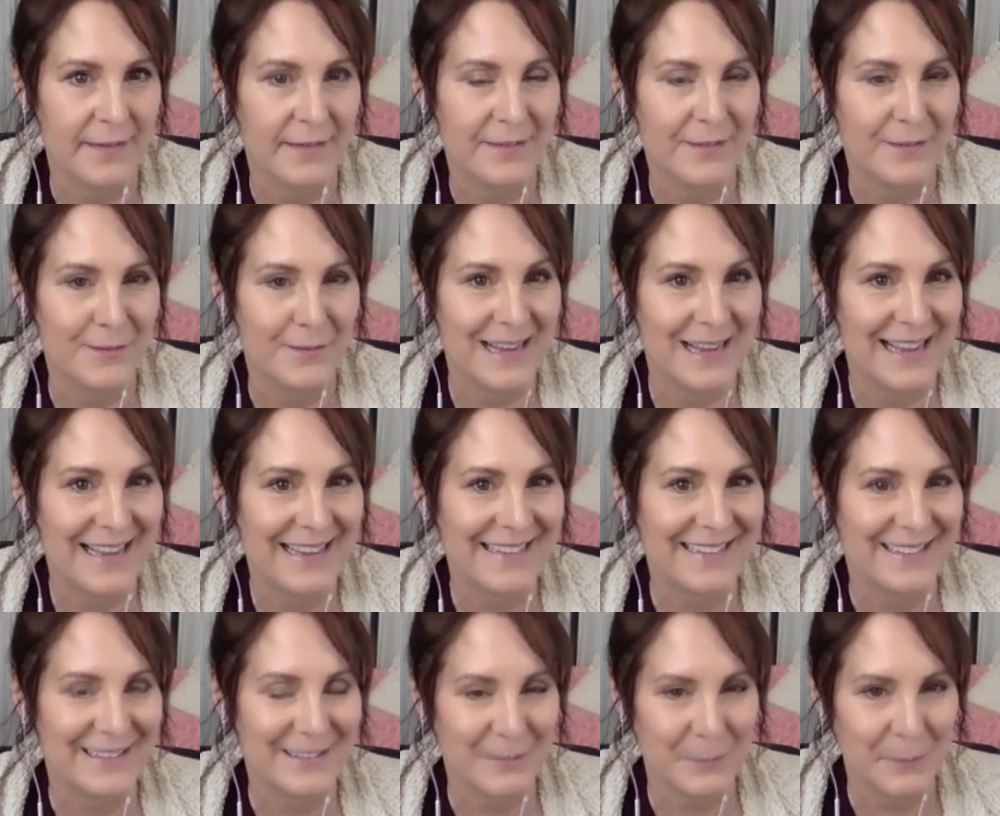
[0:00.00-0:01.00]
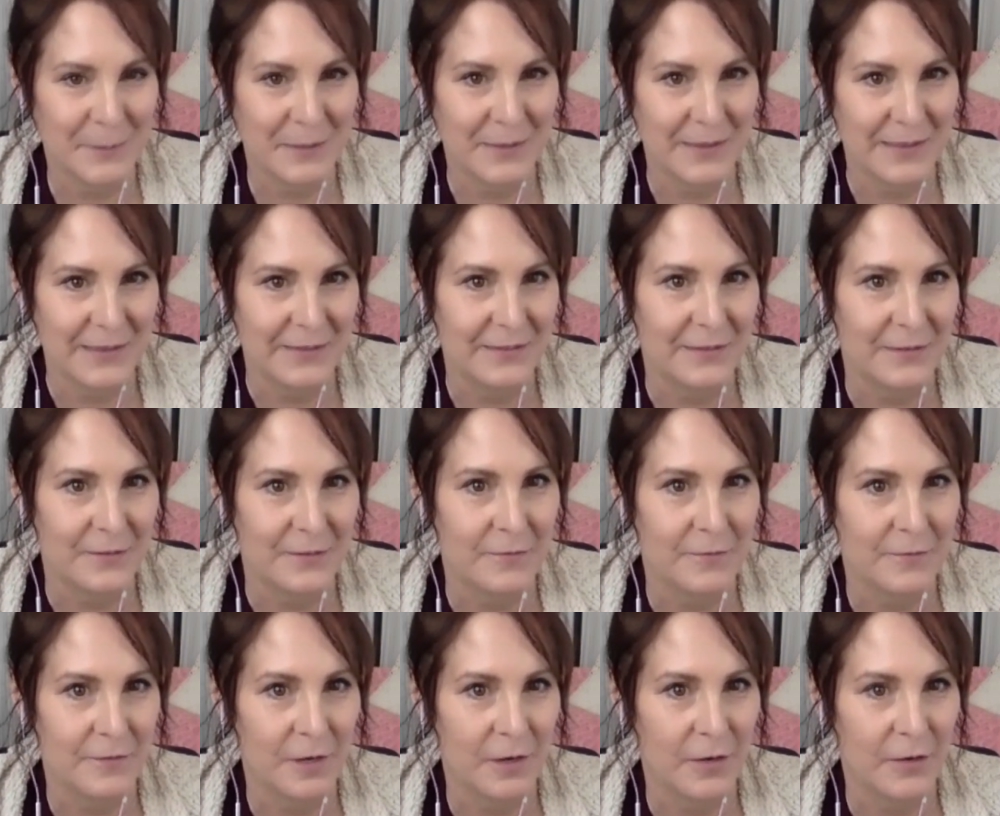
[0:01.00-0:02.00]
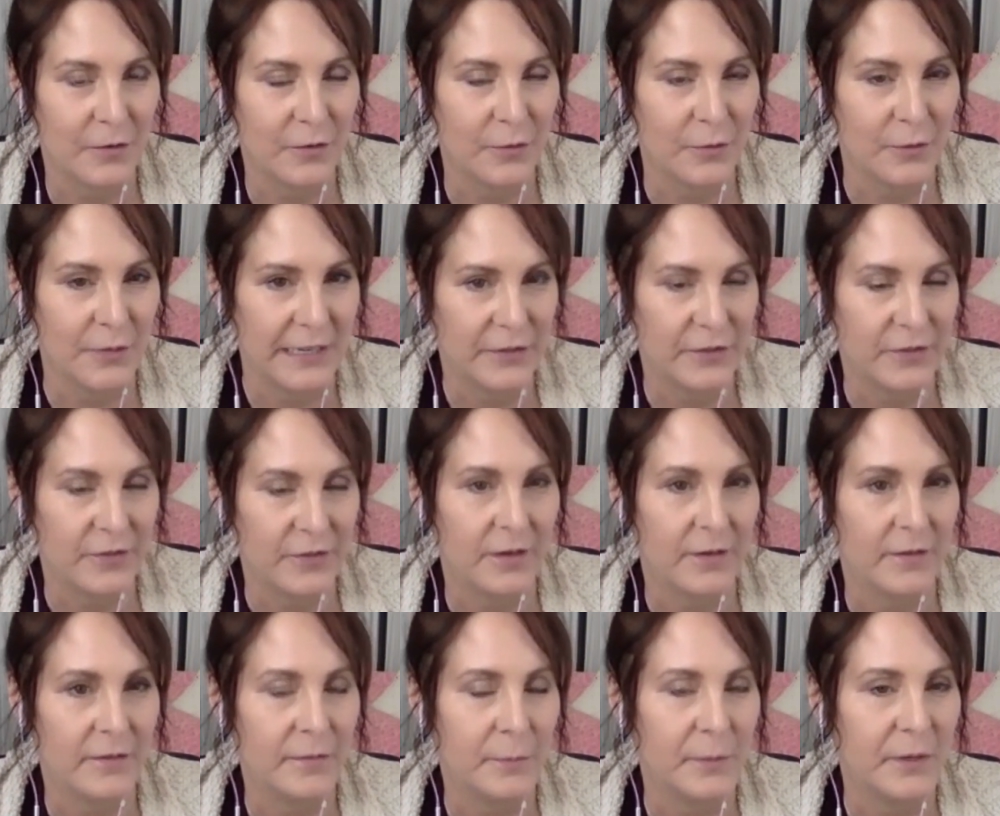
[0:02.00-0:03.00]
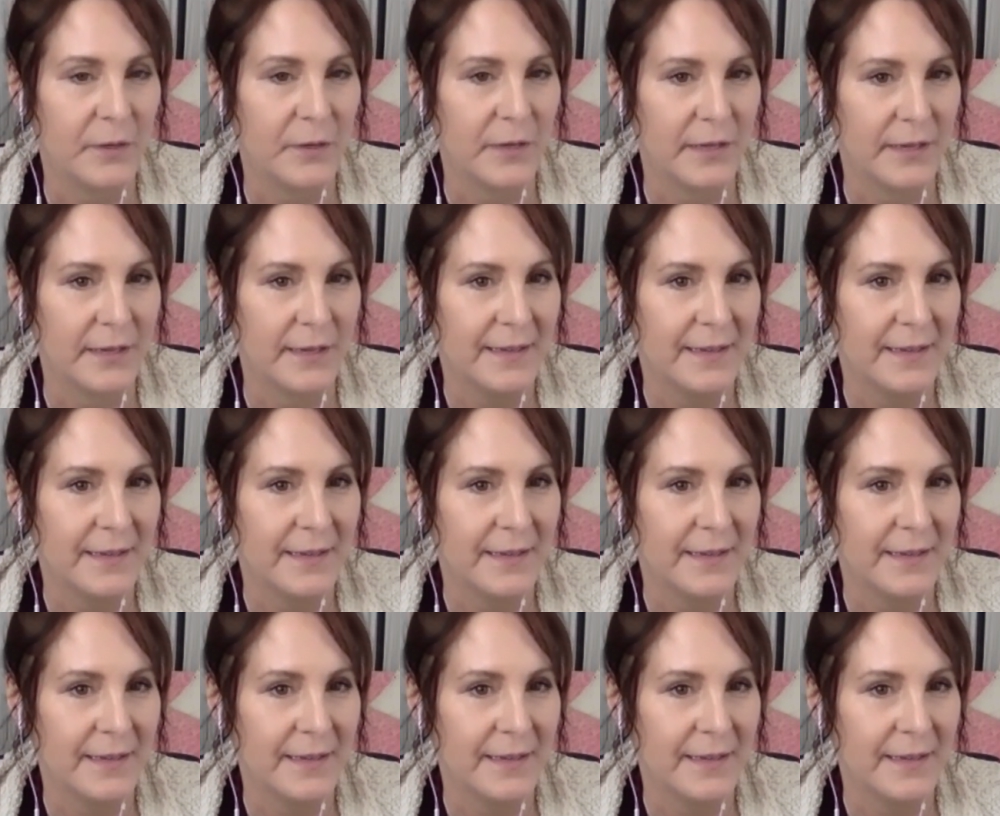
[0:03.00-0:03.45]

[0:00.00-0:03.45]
direct experience of our true nature, our spirit.